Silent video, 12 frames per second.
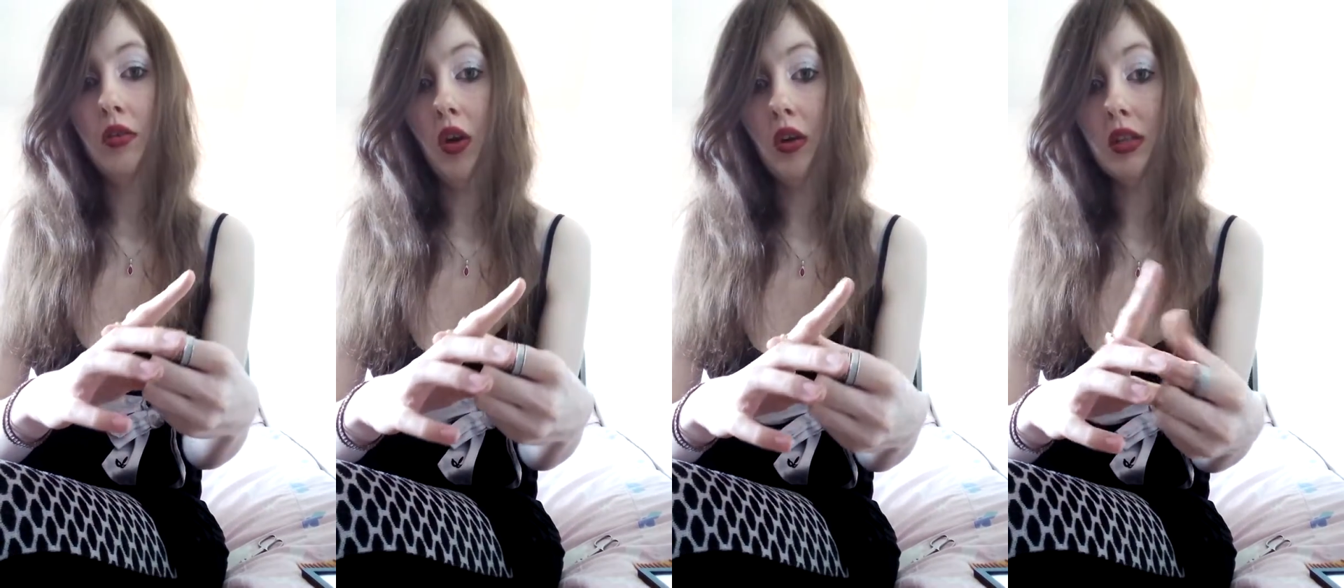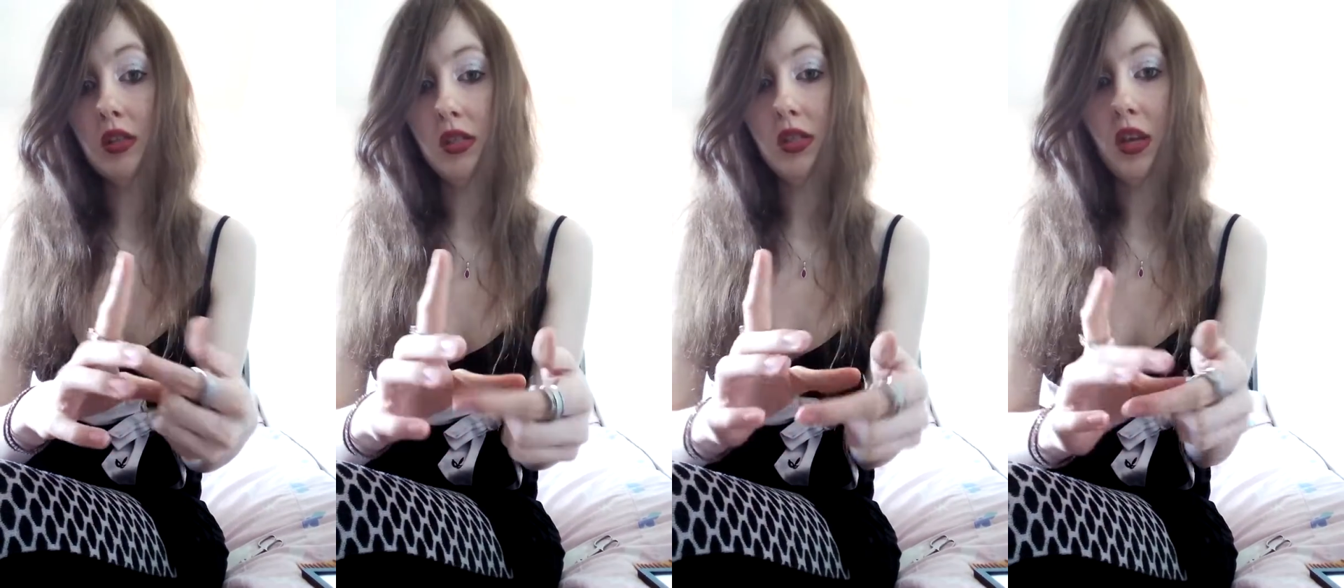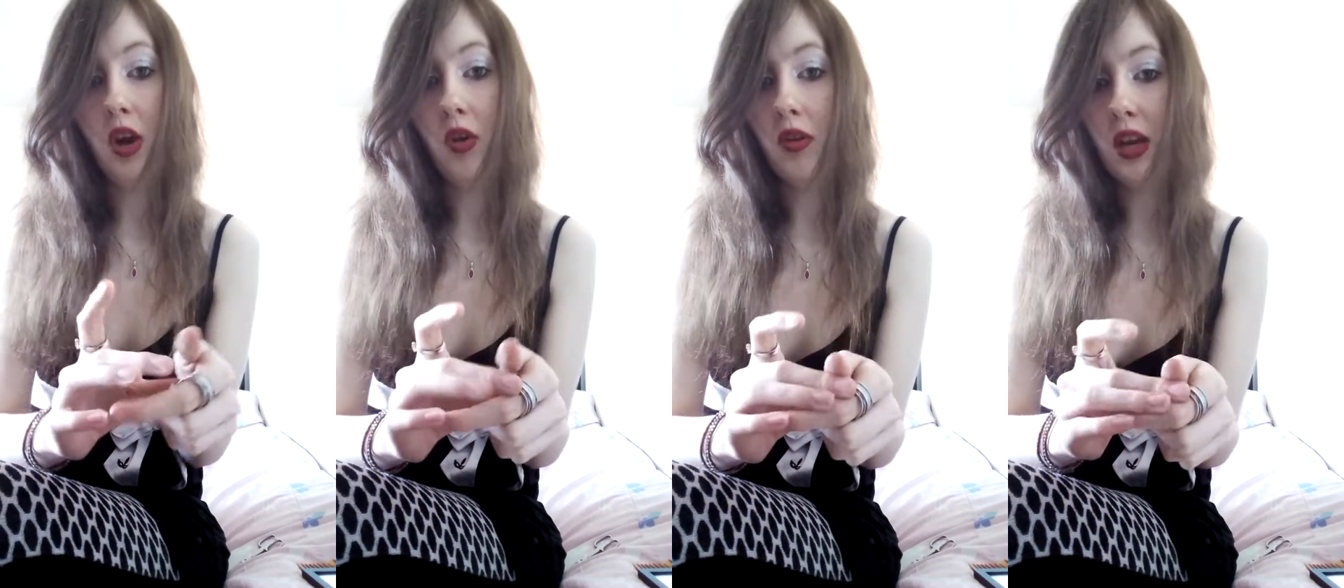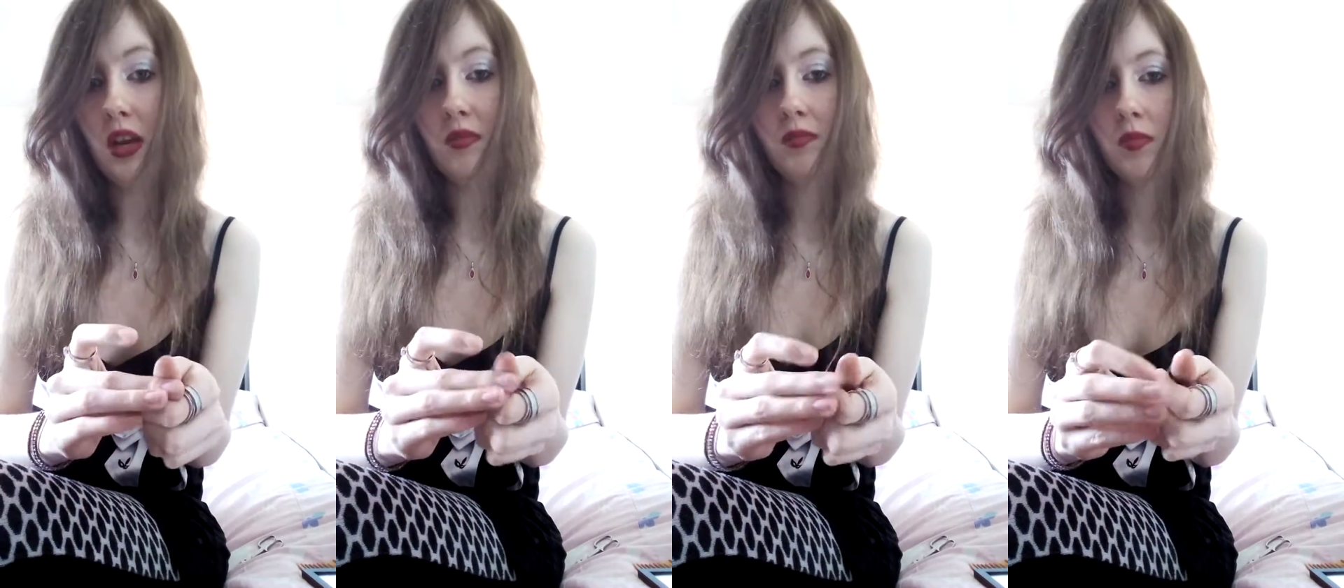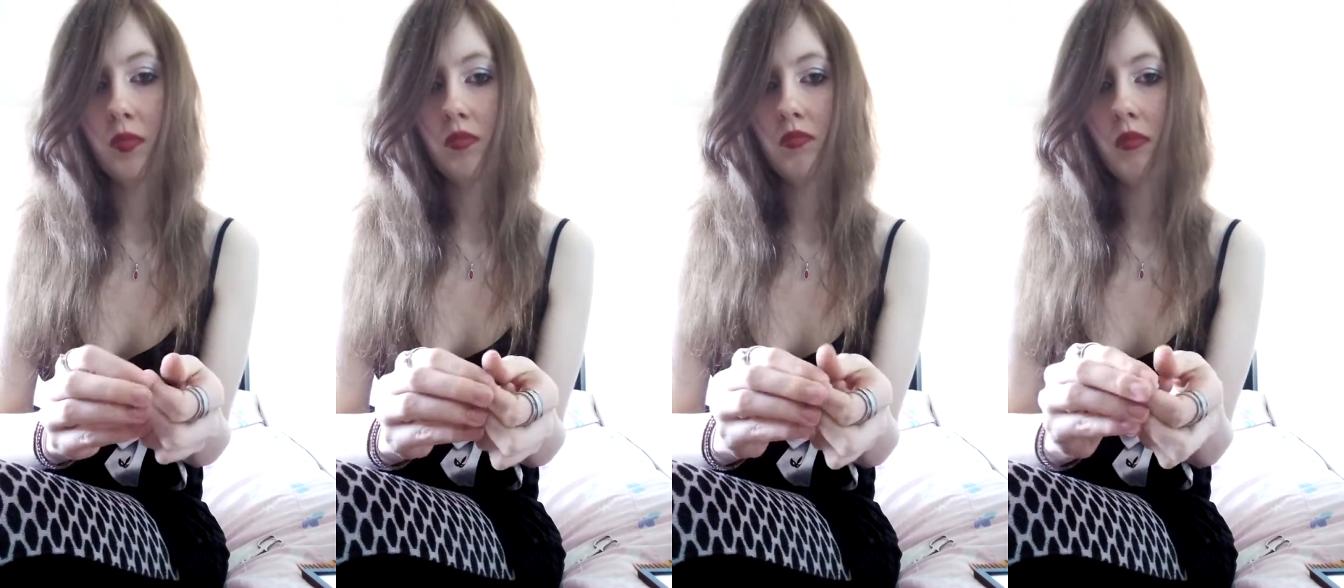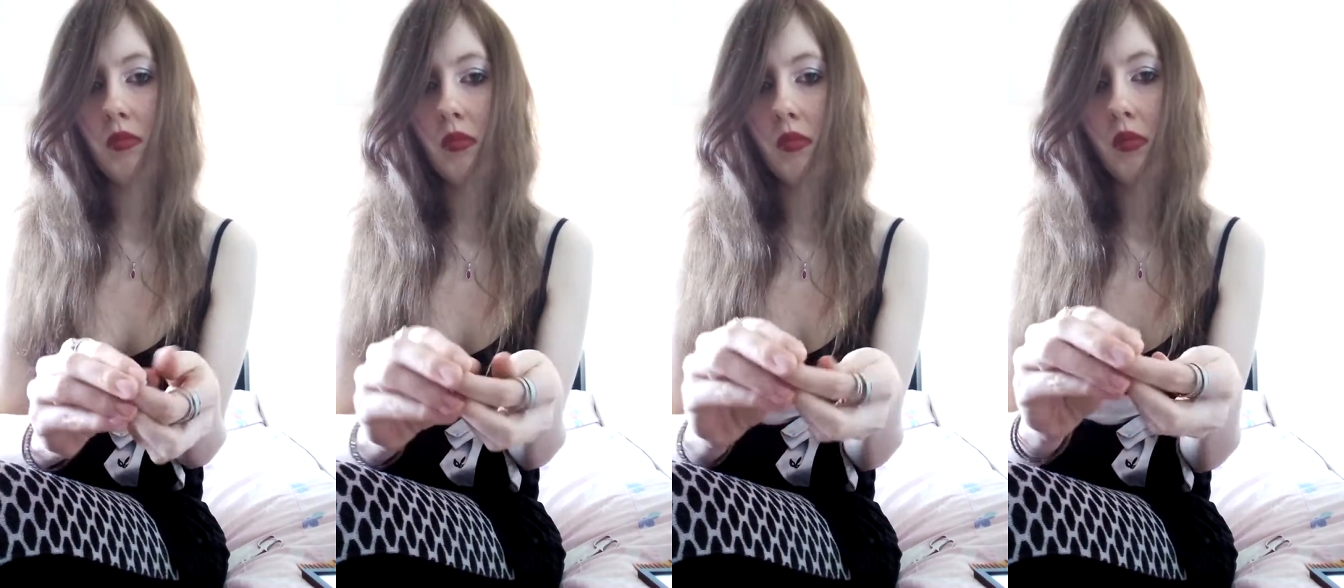Darling, sorry.
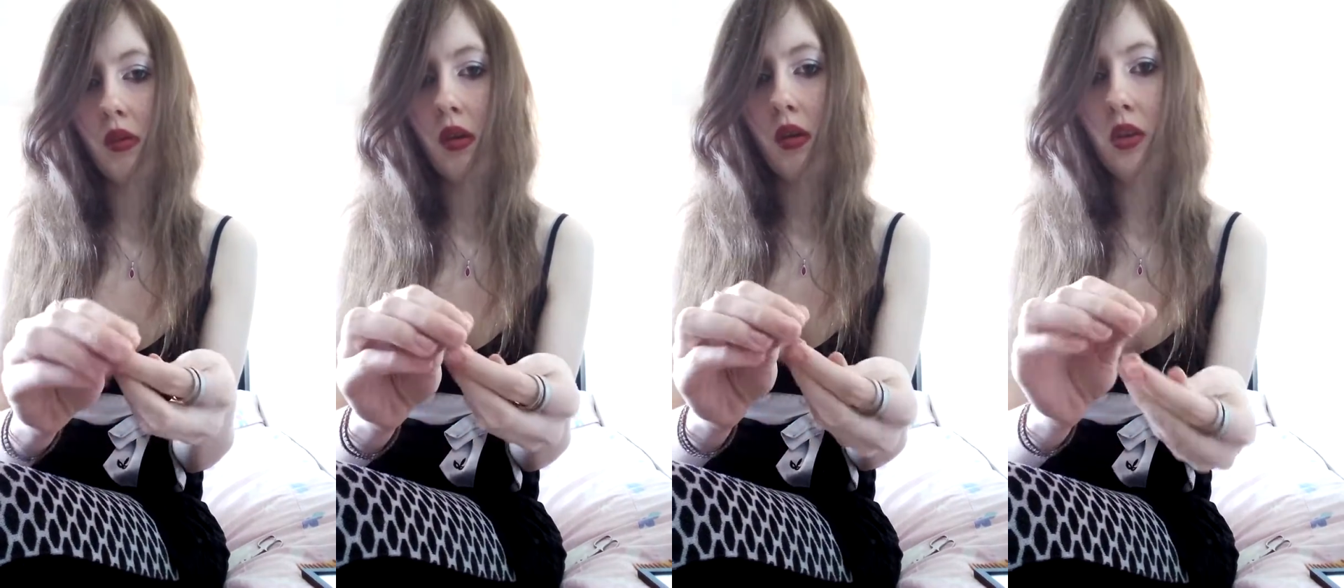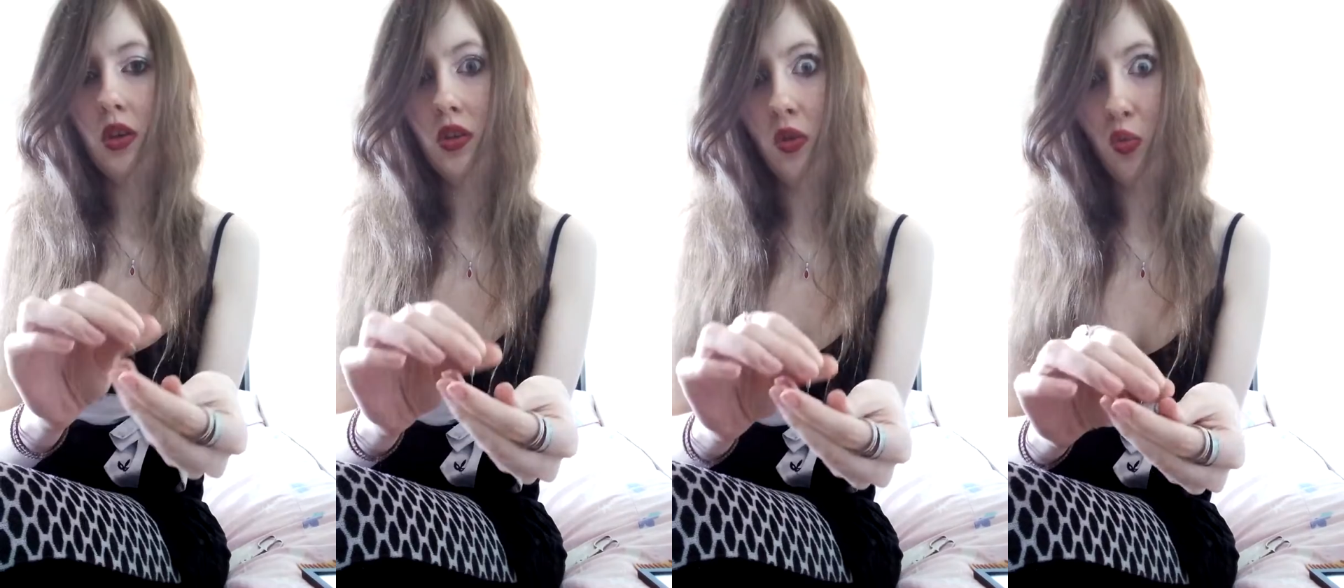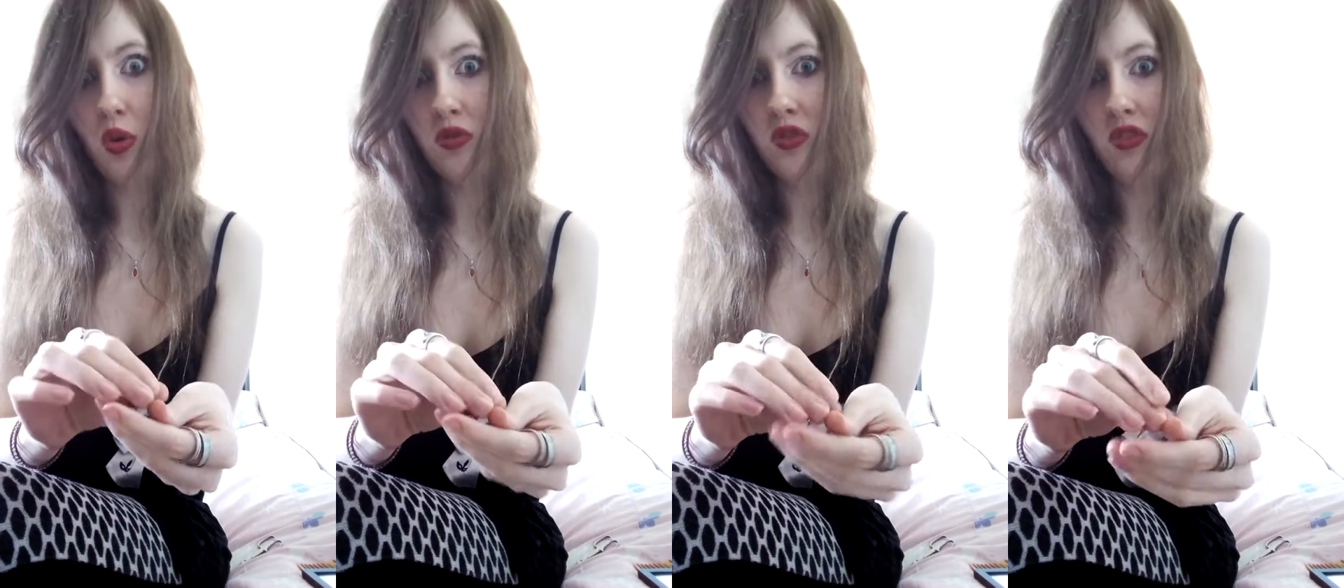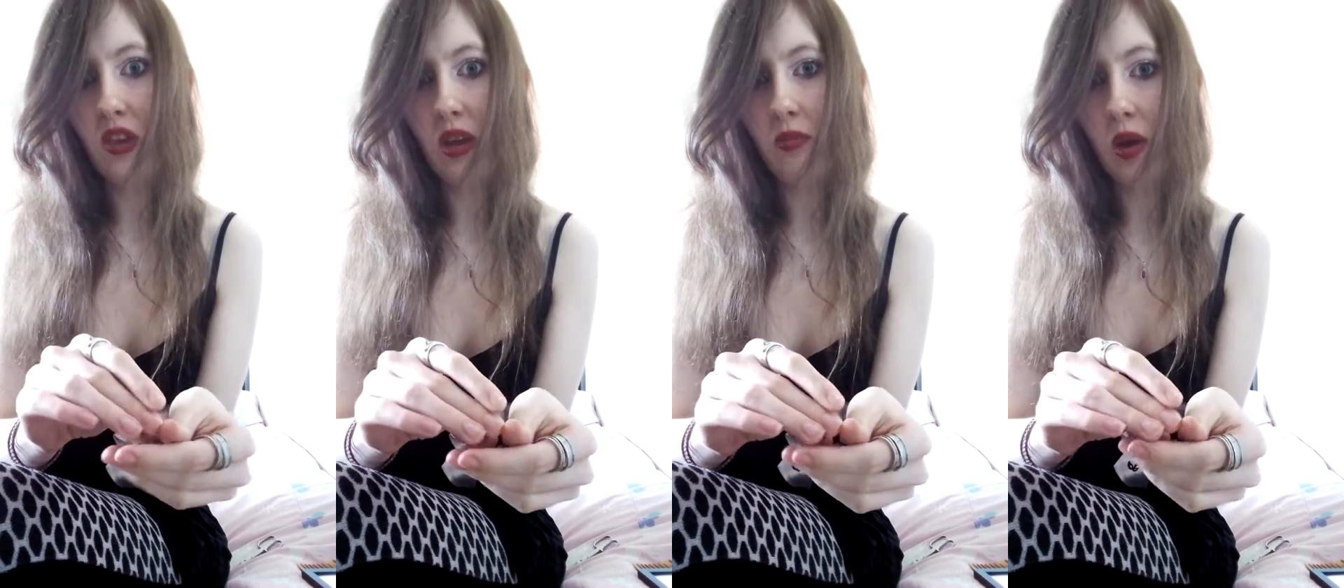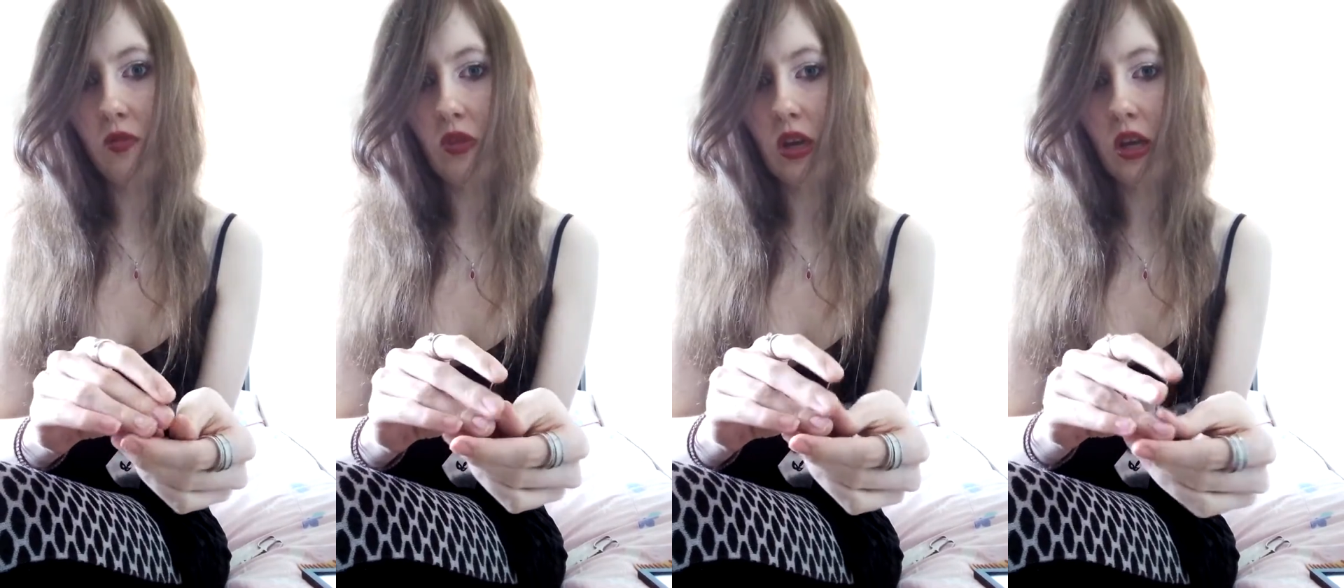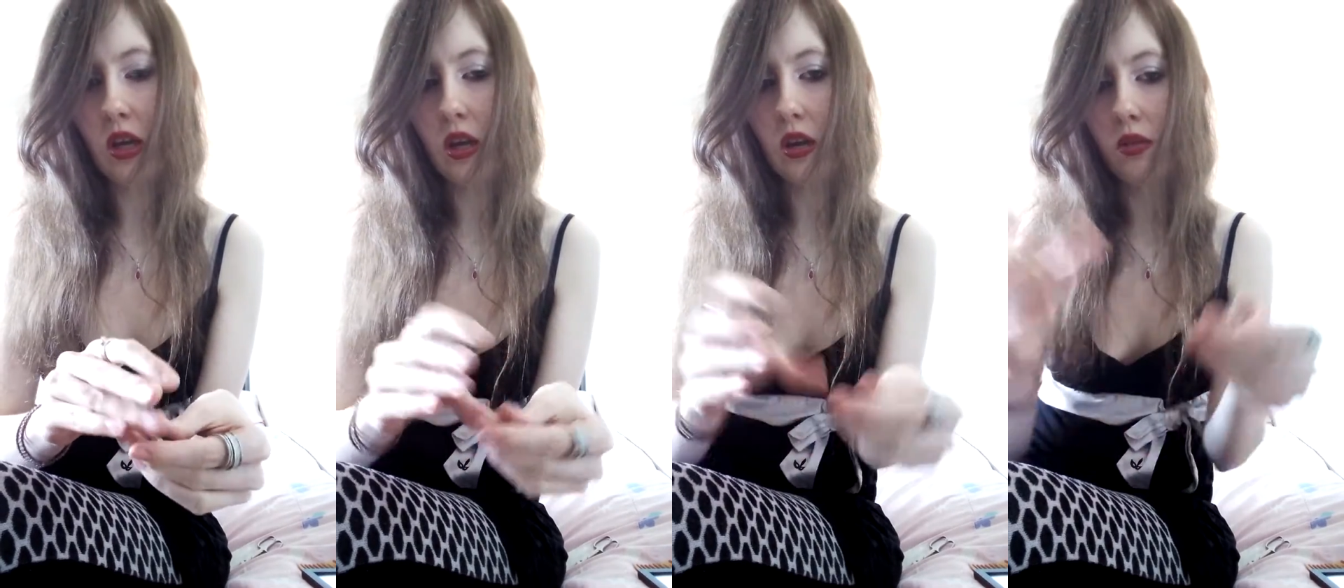You don't want to take my
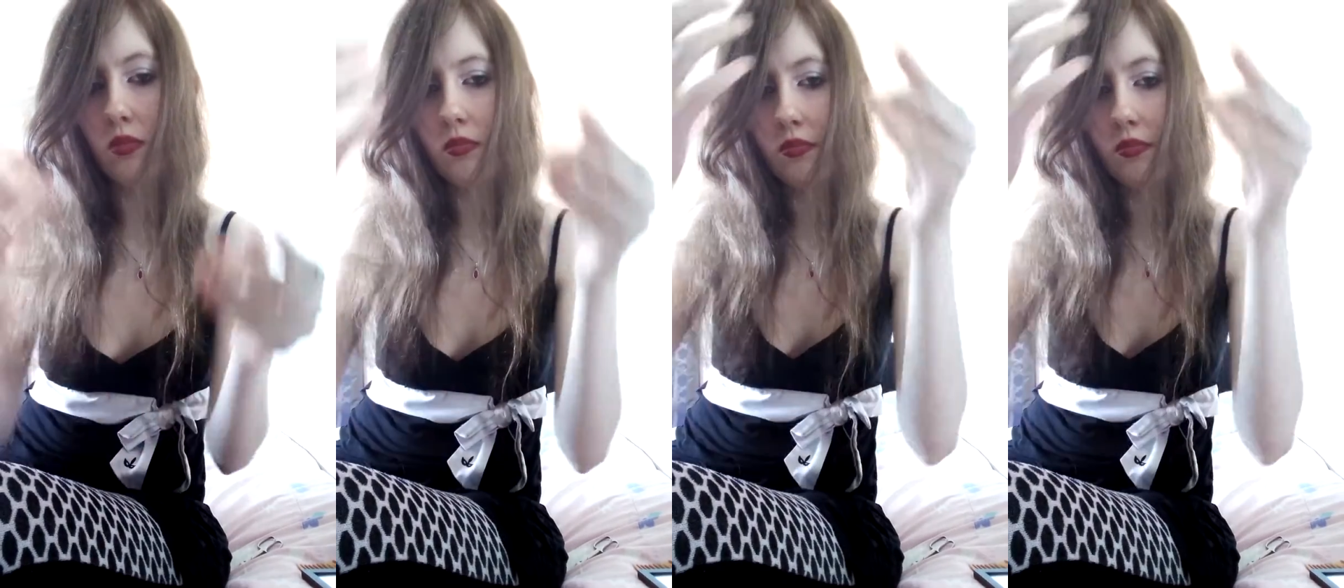ring.